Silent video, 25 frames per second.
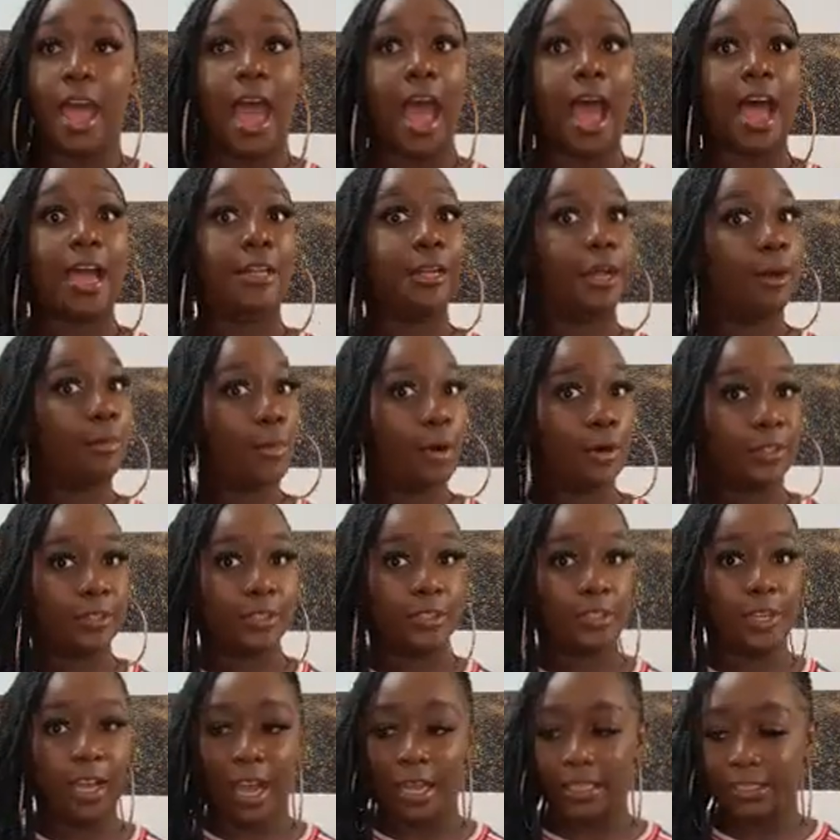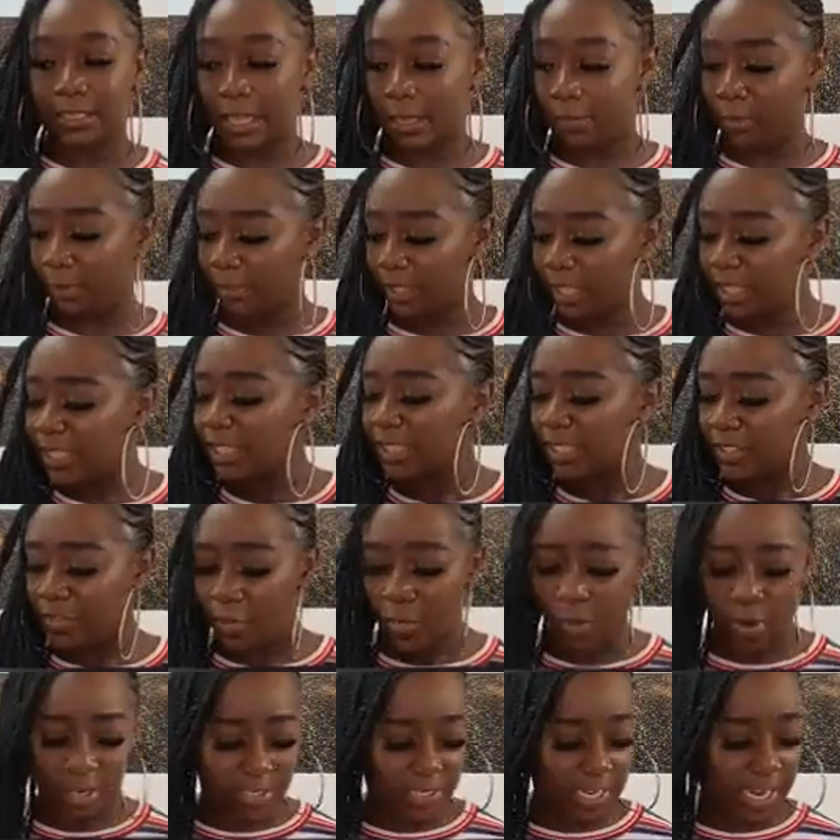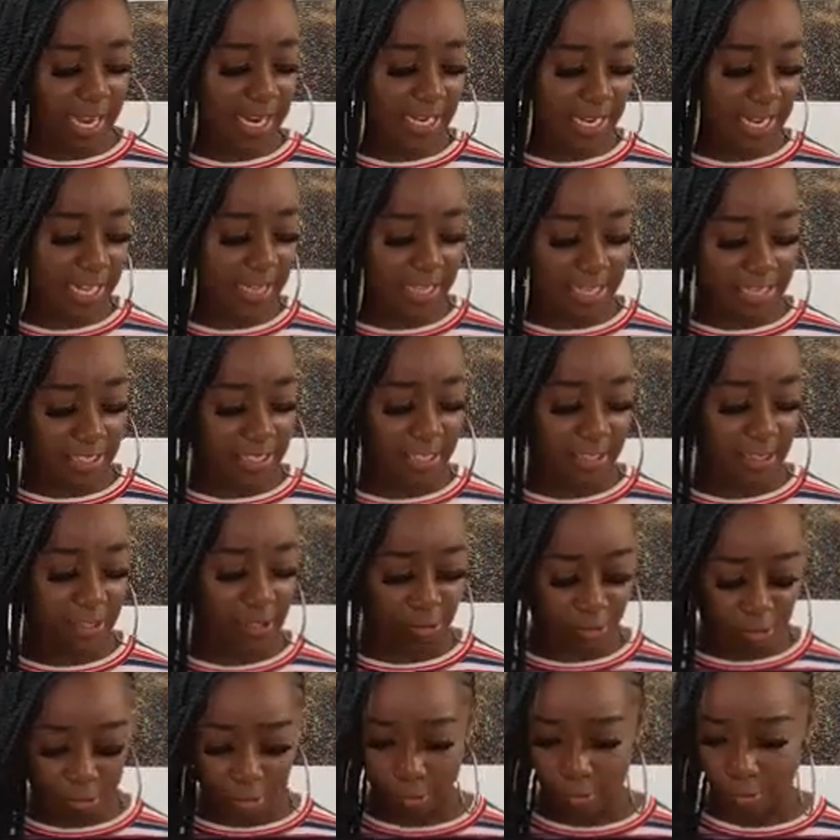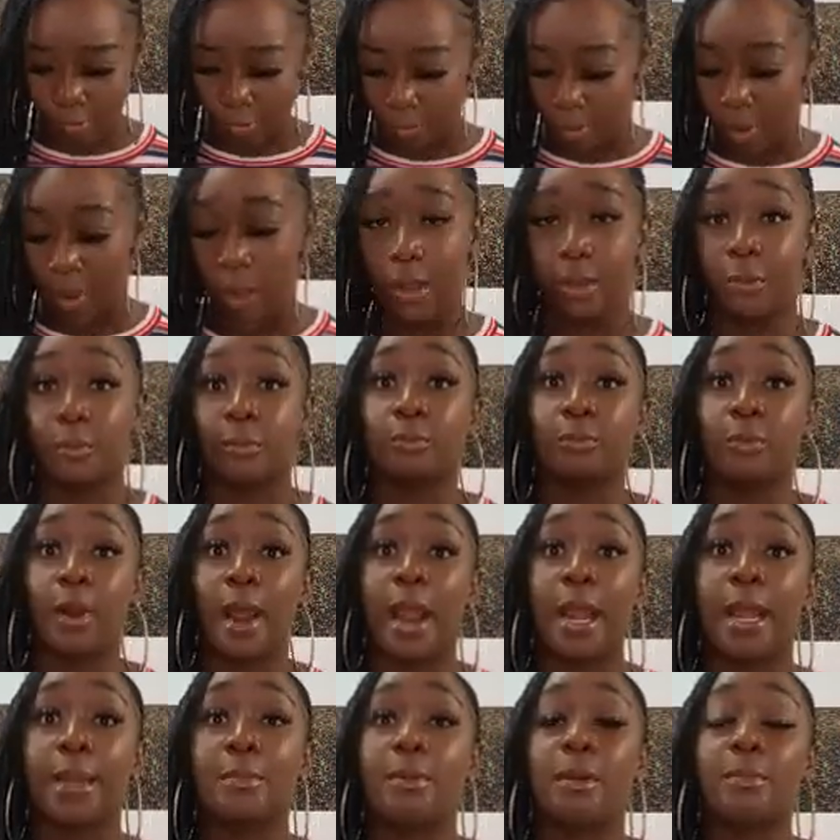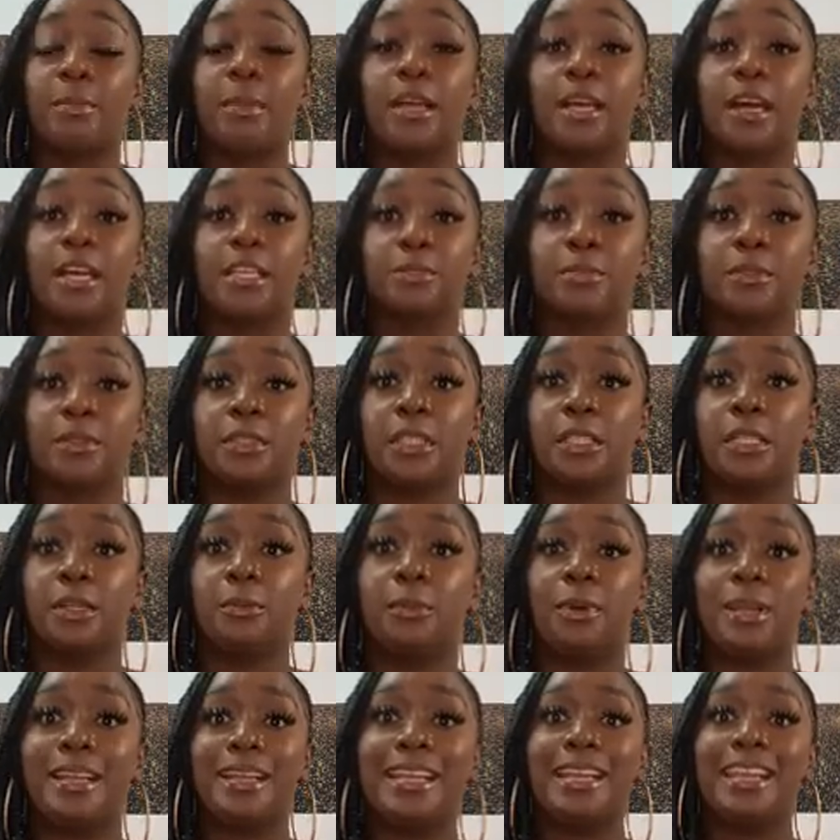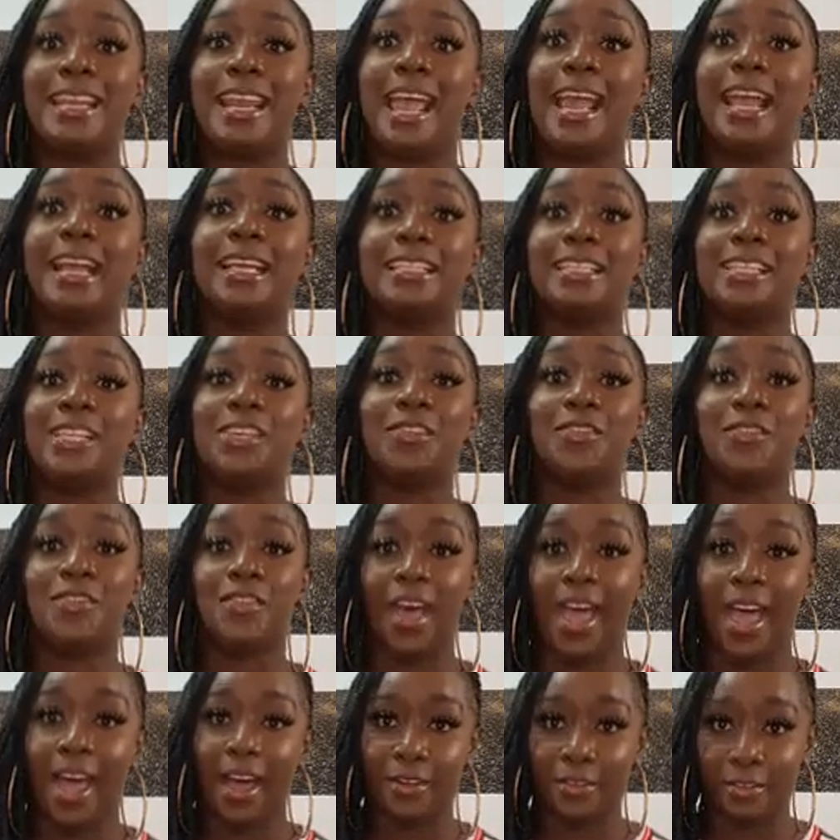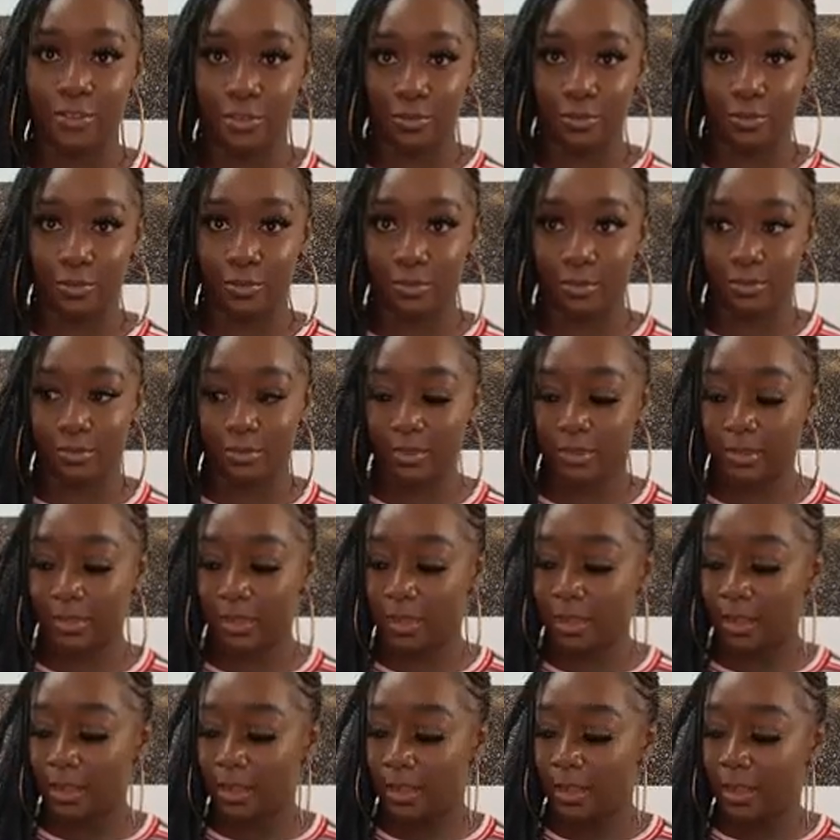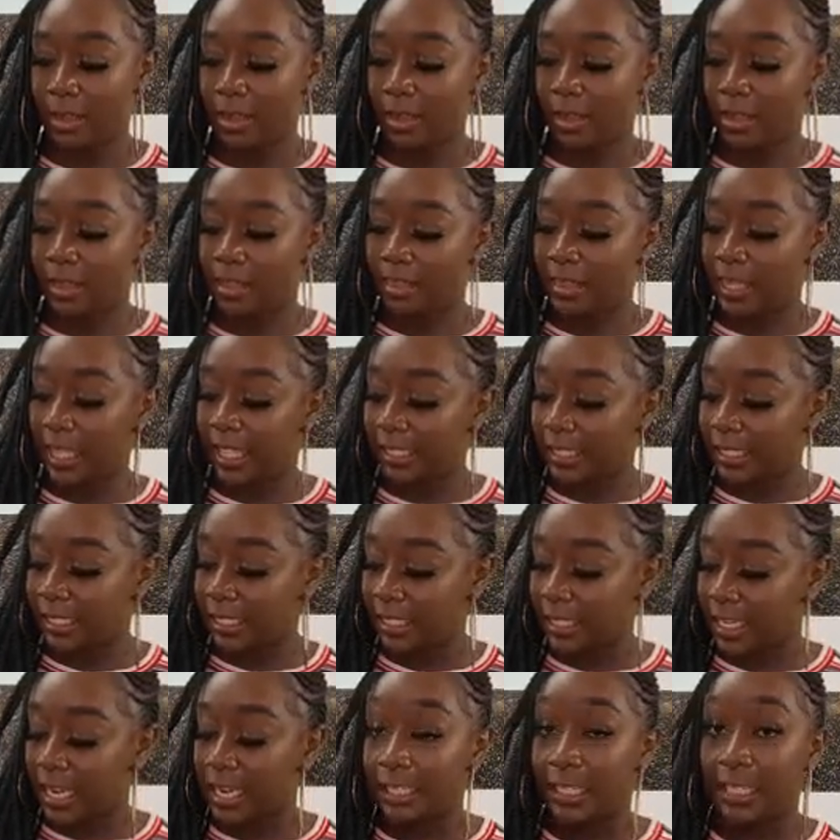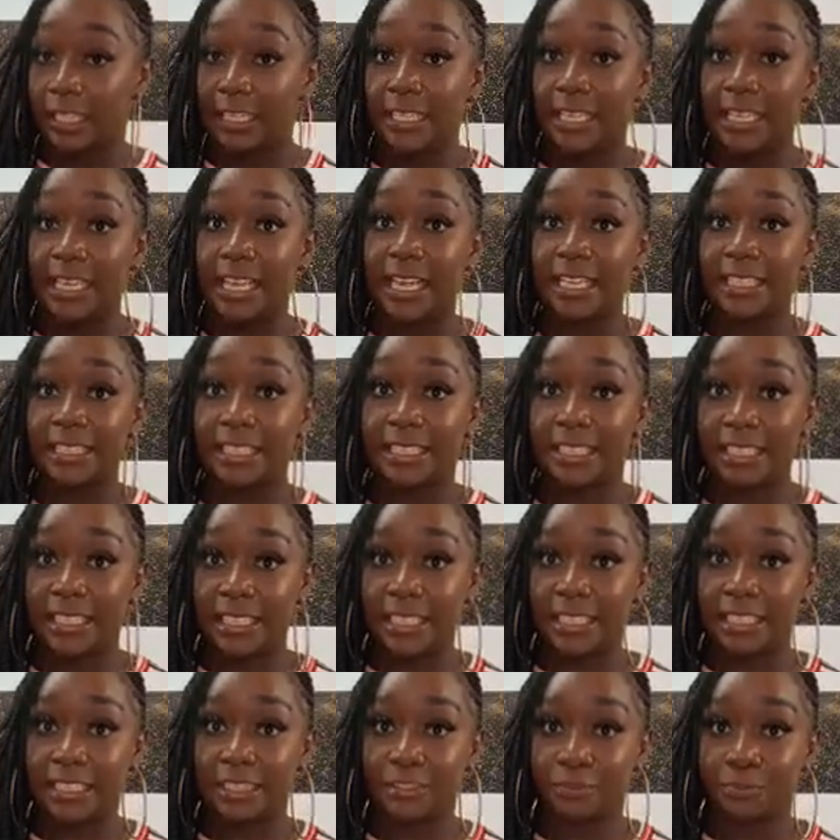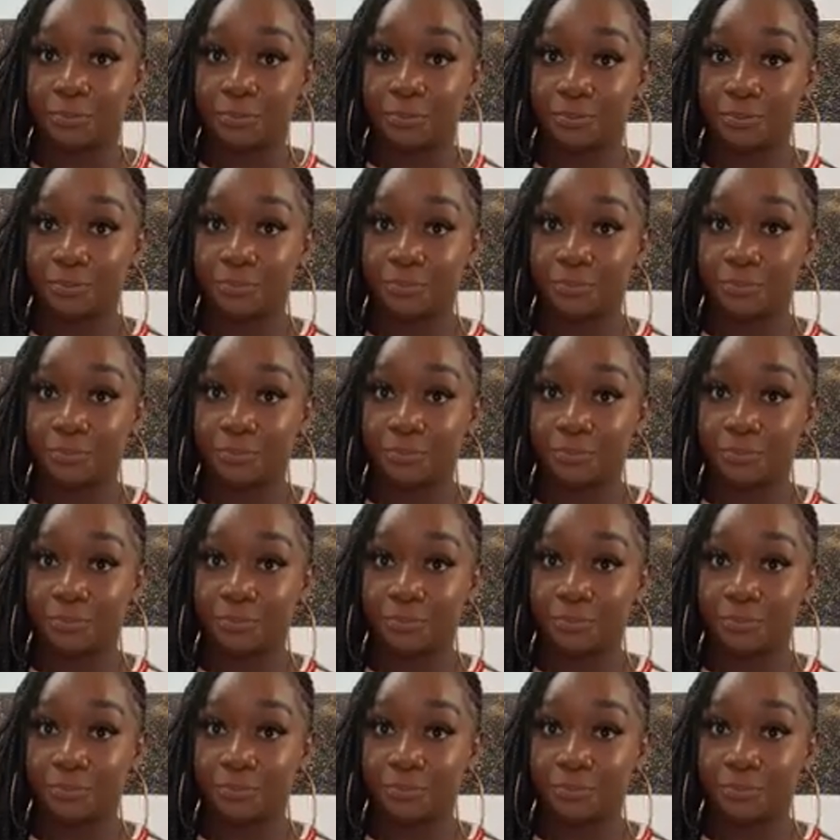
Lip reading: I know most of you guys say, well, this is 14 and this is 2. Right, but because we're dealing with negative values, this is going to lessen